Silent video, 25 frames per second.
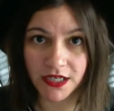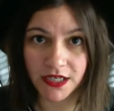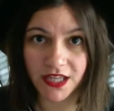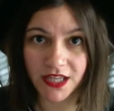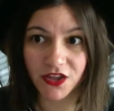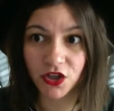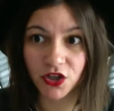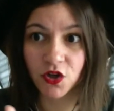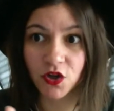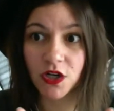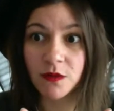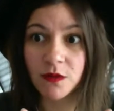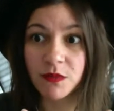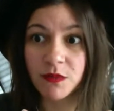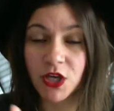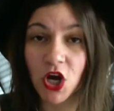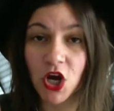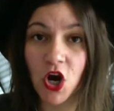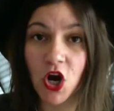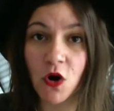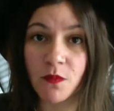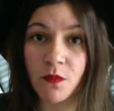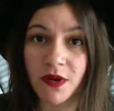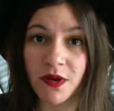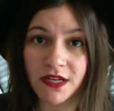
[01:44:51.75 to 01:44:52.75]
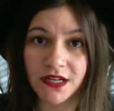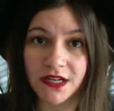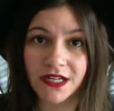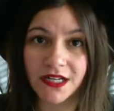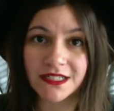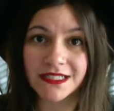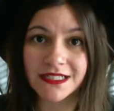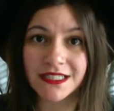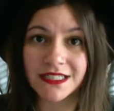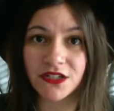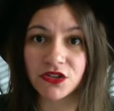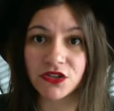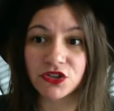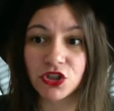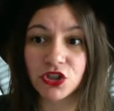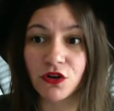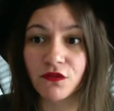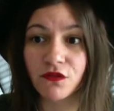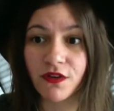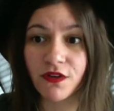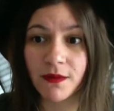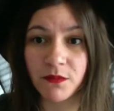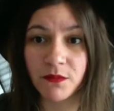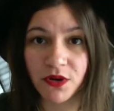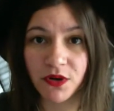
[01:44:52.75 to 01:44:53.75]
They're going to be open until
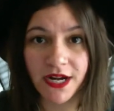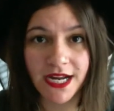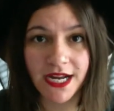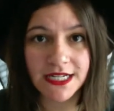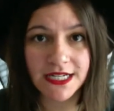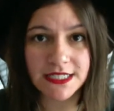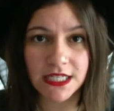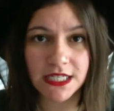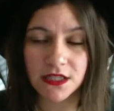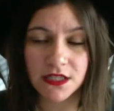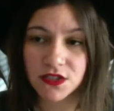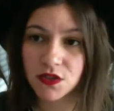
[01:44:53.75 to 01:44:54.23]
November 18th.